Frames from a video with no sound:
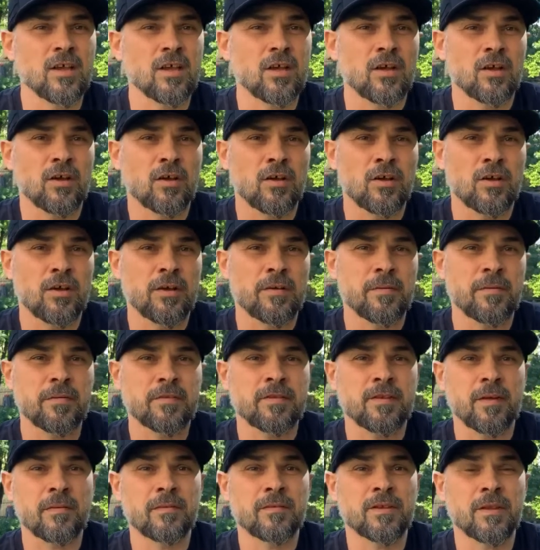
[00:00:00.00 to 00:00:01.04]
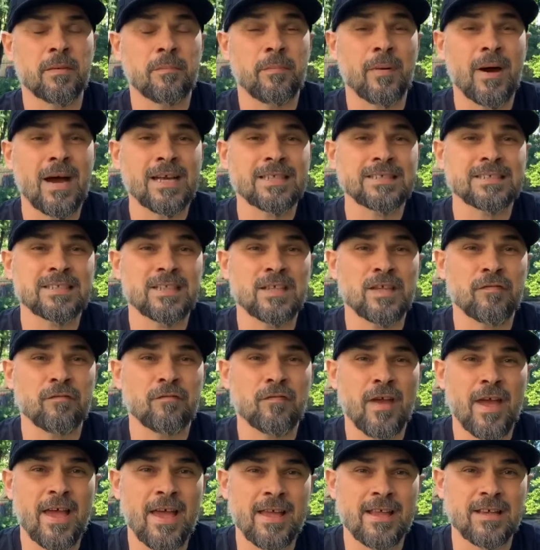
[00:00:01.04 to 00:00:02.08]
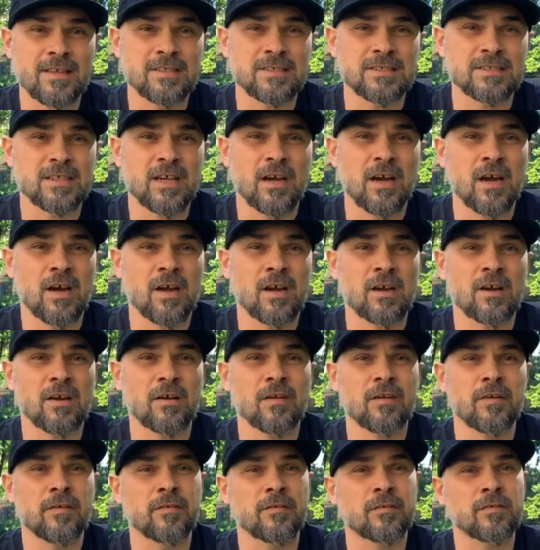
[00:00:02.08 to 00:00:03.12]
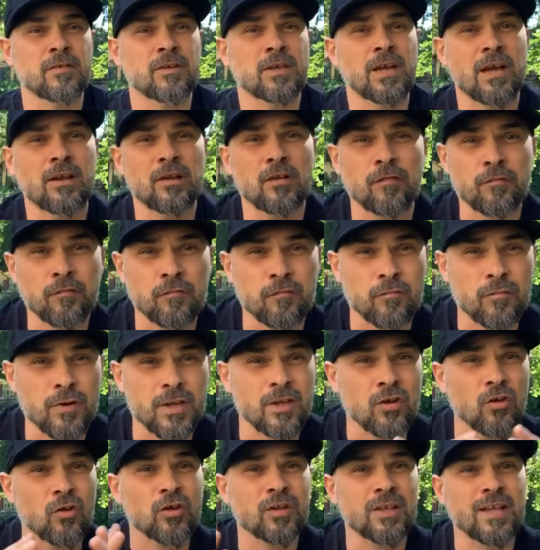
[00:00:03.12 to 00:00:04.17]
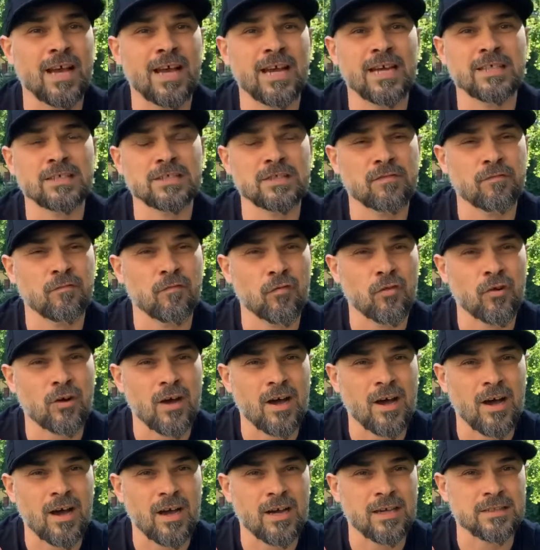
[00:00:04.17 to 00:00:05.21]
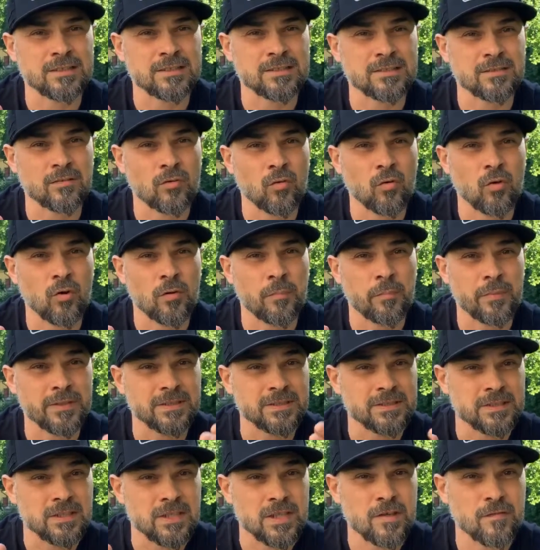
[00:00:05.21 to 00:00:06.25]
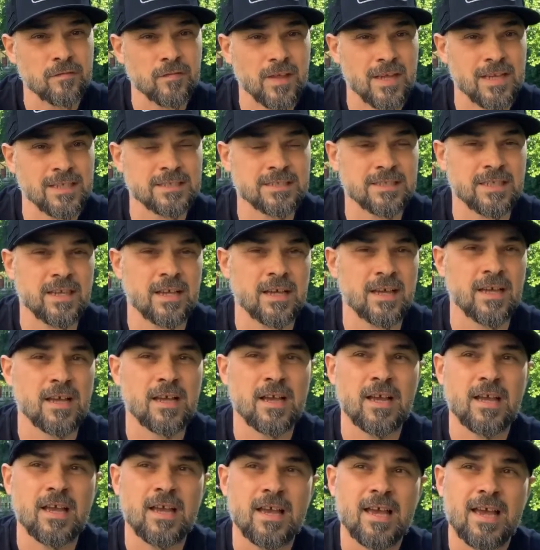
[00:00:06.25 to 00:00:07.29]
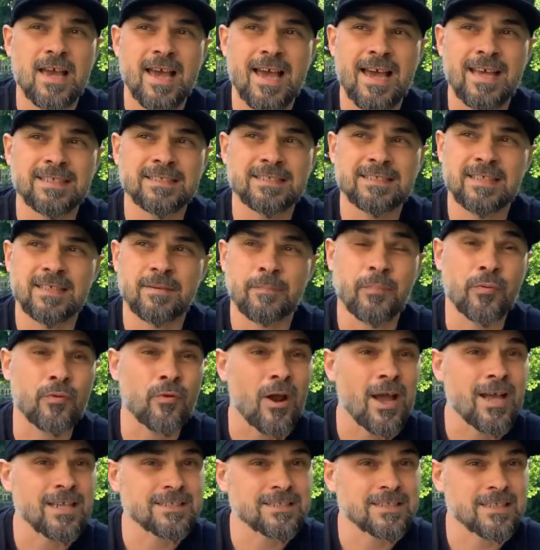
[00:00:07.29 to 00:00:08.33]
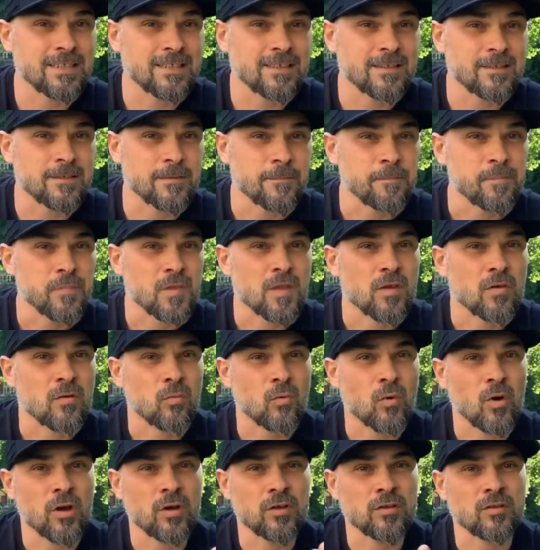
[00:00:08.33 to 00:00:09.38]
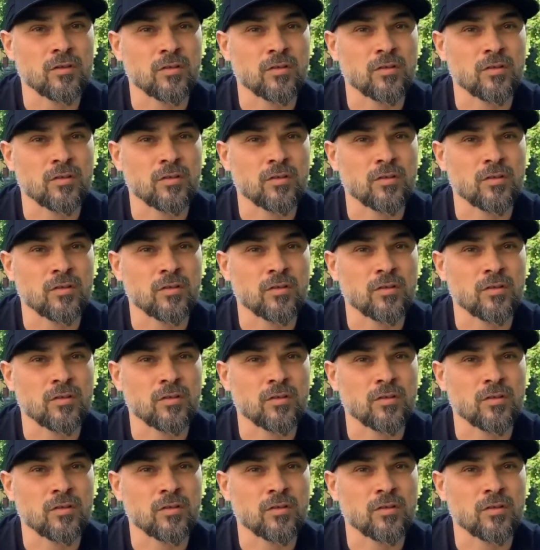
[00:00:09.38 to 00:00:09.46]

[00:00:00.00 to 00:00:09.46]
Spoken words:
the past events are kind of recognized for us or perceived as a present. What